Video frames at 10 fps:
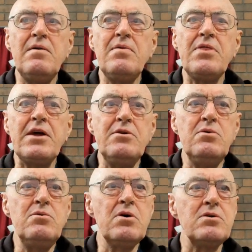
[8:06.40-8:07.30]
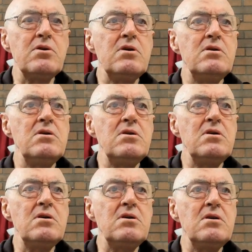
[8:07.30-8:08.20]
They do not
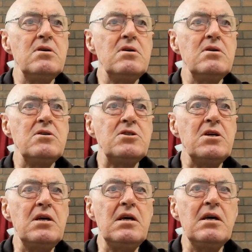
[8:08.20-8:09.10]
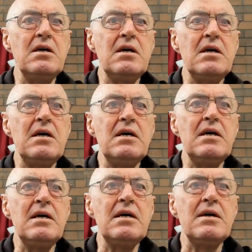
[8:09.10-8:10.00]
see
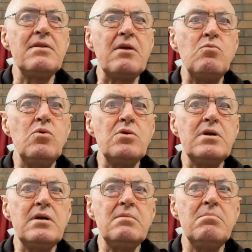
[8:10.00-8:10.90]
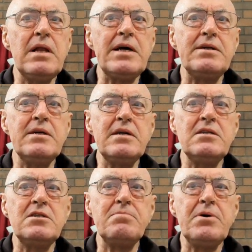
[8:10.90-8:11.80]
that water, blood and
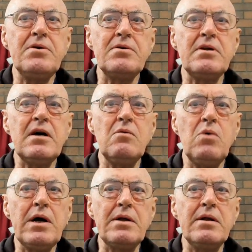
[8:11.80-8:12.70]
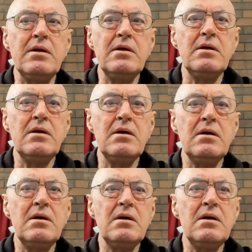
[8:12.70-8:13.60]
spirit are one.
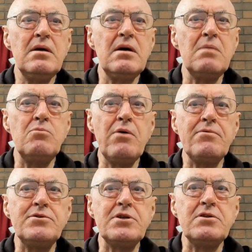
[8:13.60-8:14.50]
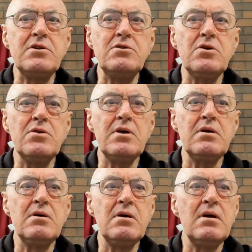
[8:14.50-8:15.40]
I'm referencing St. John there.
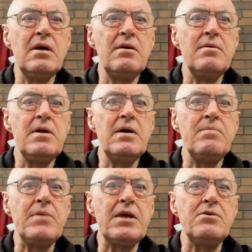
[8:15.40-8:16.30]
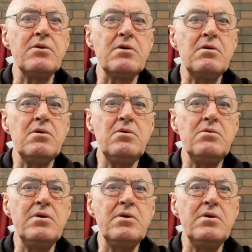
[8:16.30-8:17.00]
And to conclude,